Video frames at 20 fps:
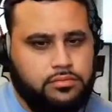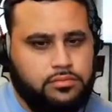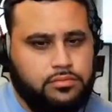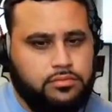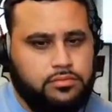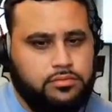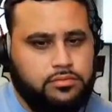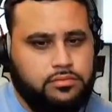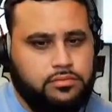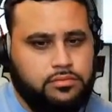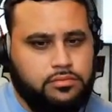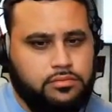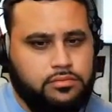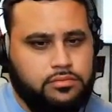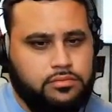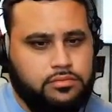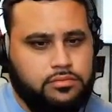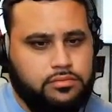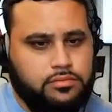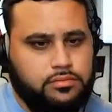
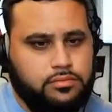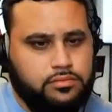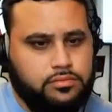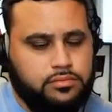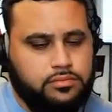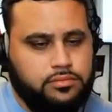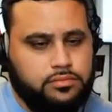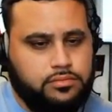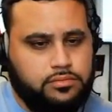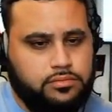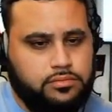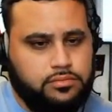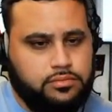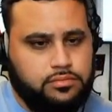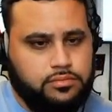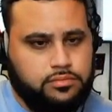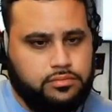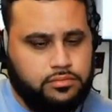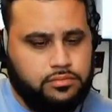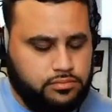
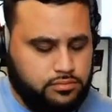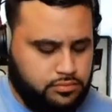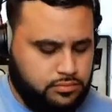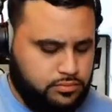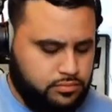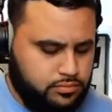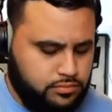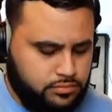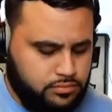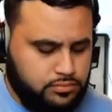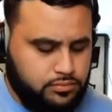This person isn't speaking.